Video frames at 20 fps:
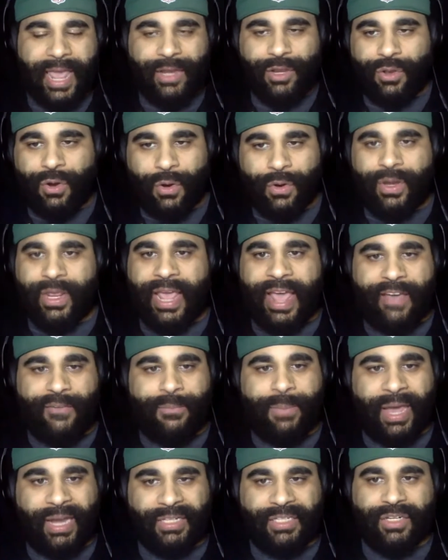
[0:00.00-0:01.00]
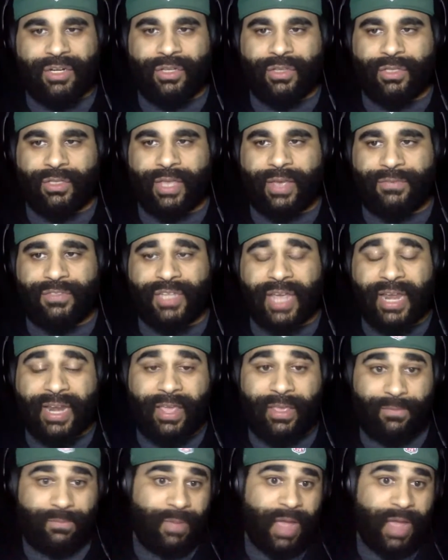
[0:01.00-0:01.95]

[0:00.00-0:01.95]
and you already have Becton on the left side.